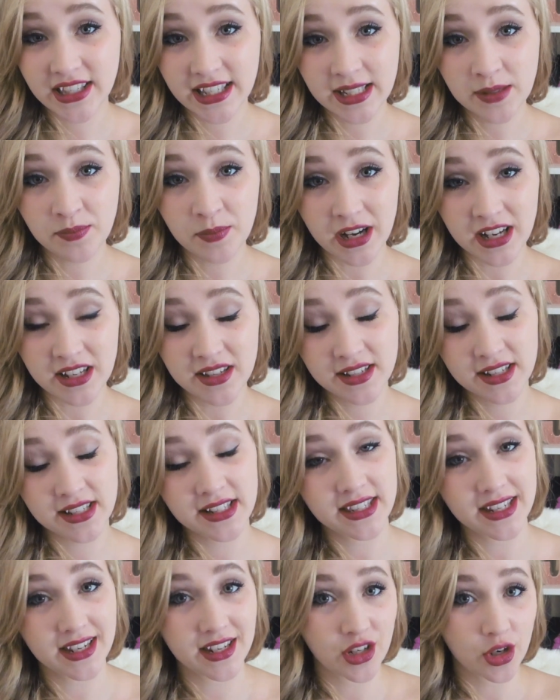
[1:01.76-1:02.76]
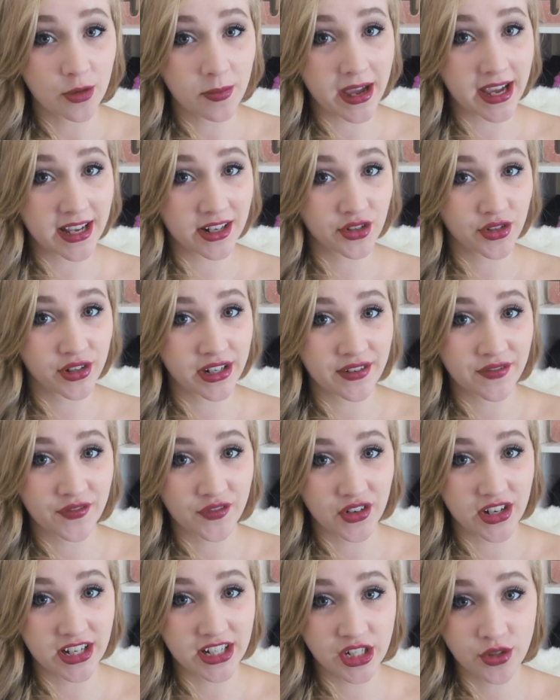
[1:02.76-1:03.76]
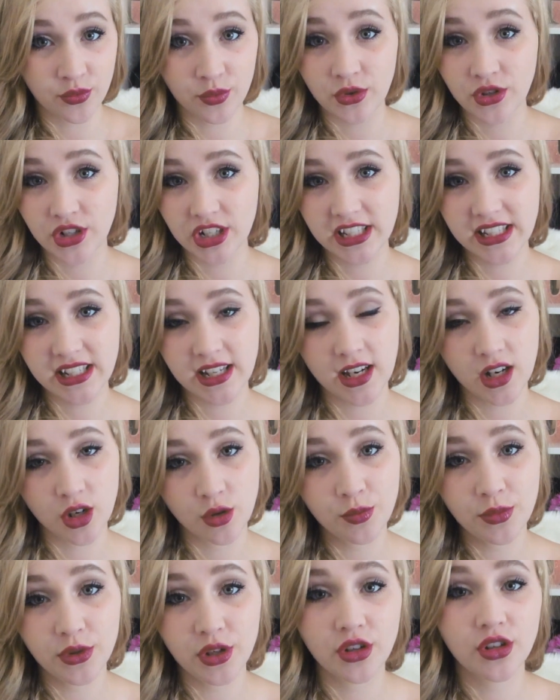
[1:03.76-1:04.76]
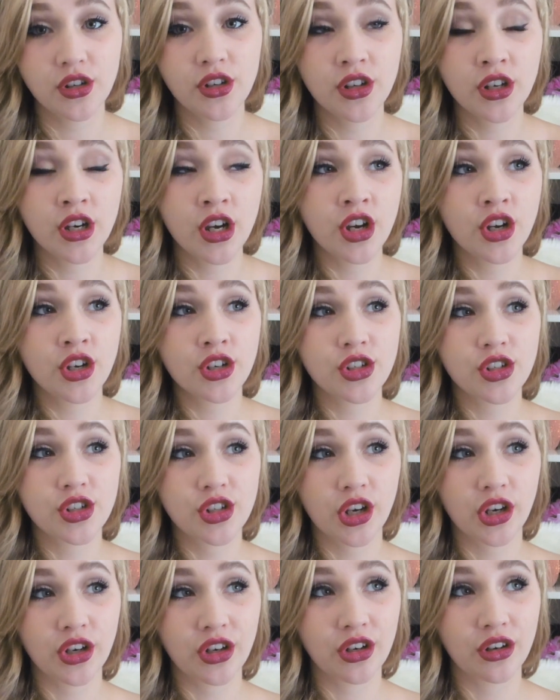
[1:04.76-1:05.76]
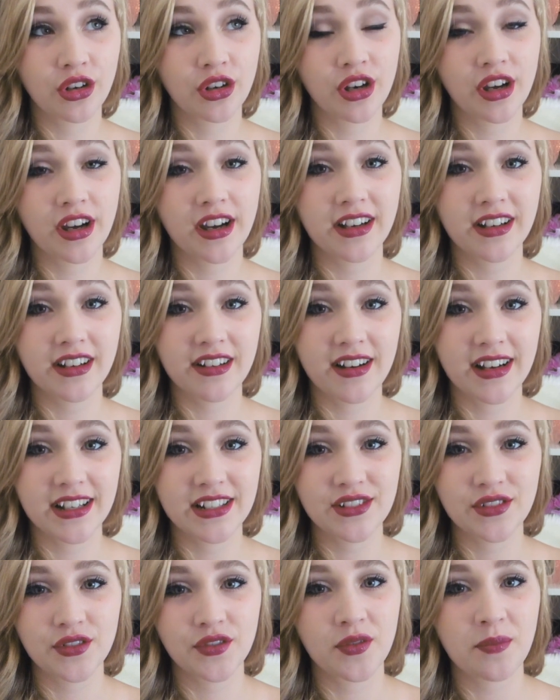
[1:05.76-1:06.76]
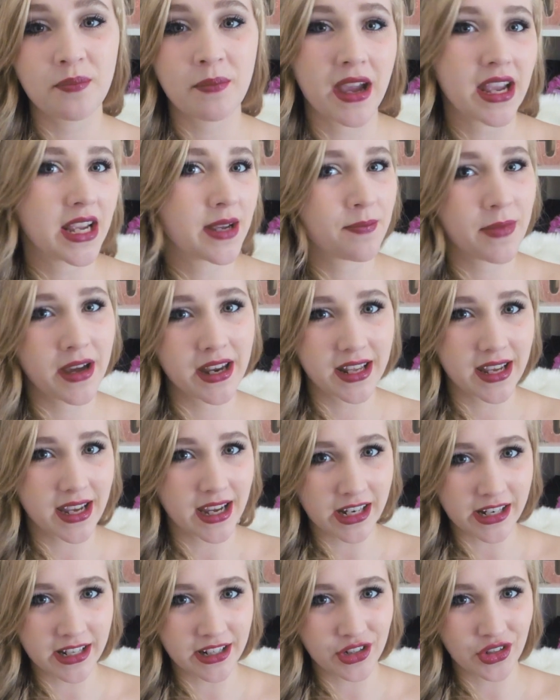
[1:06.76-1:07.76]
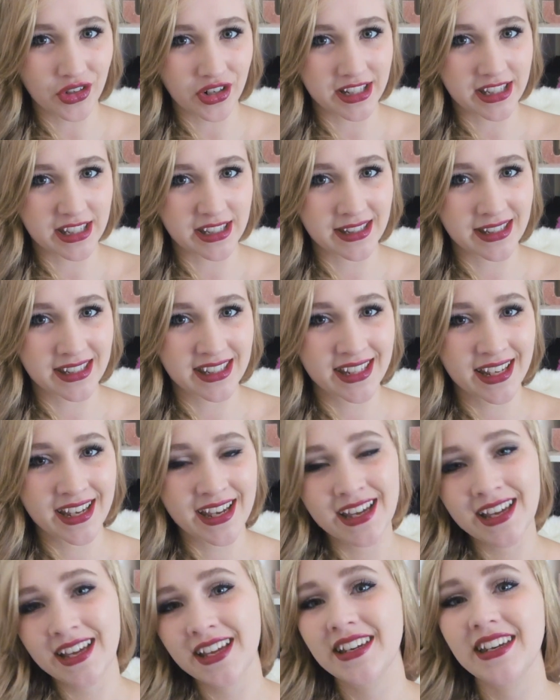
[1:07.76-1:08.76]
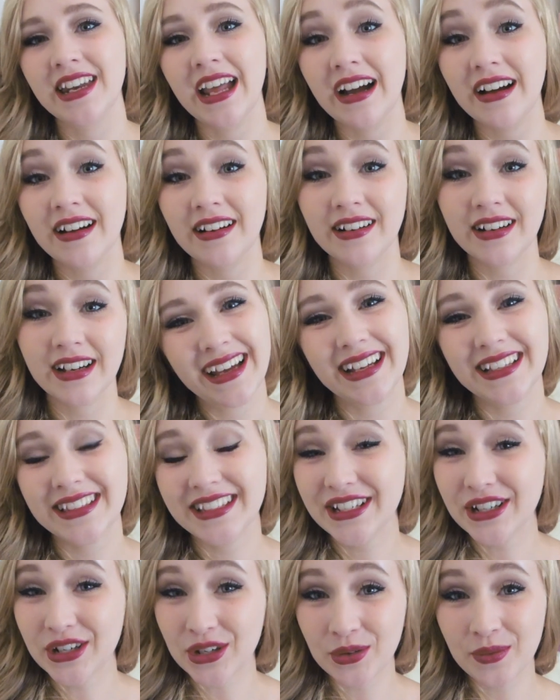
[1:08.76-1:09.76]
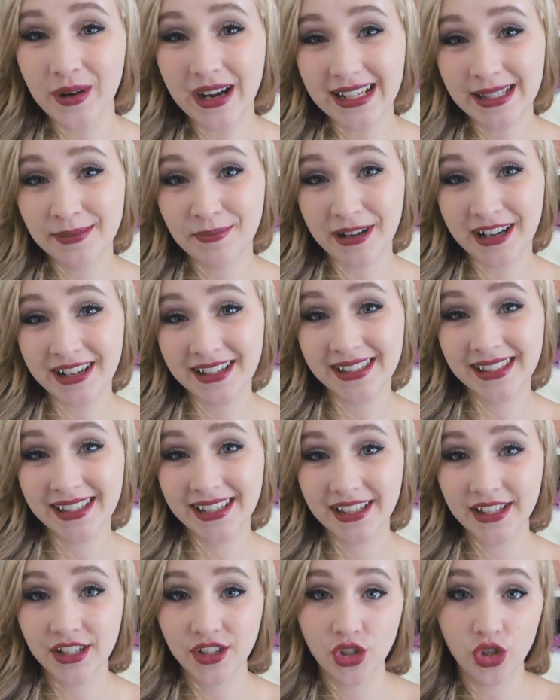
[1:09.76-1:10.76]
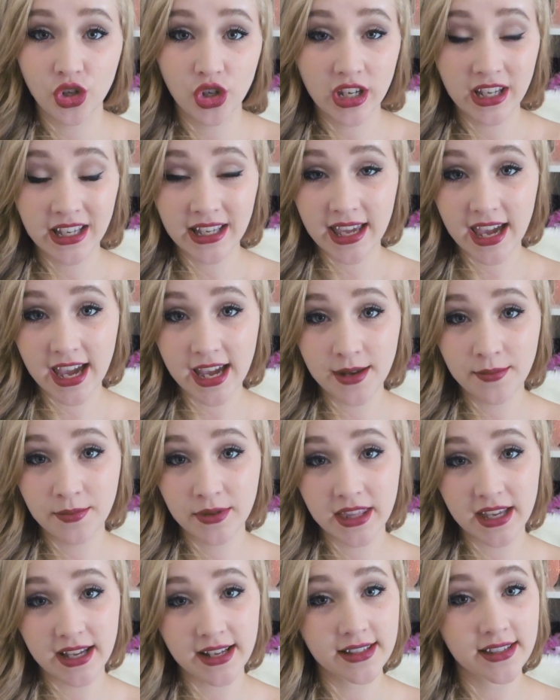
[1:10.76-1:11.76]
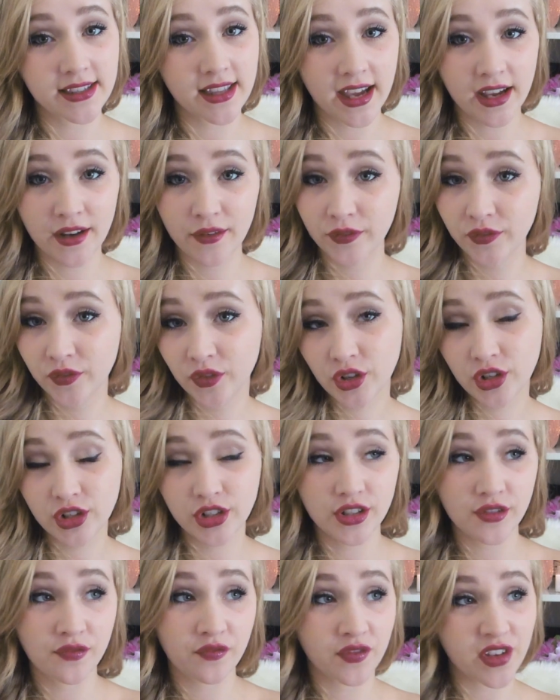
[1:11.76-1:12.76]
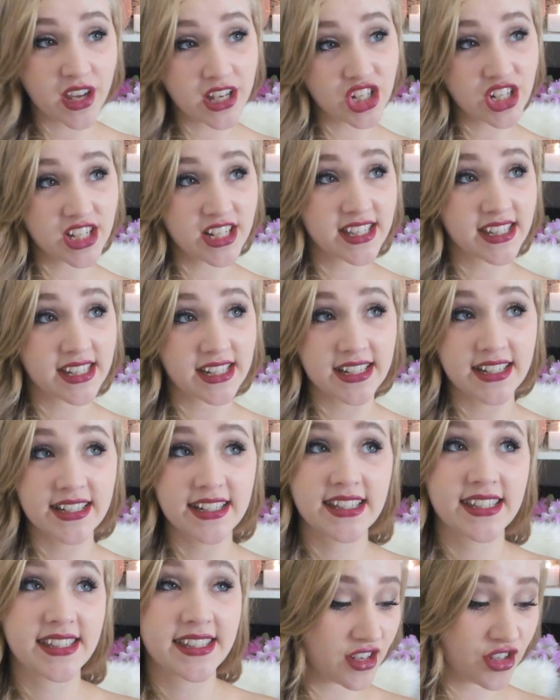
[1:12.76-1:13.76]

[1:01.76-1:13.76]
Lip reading: these baskets in your pantry and fridge will just help you to kind of make better eating choices. Now, in the always basket, you can keep things like fruit, veggie sticks,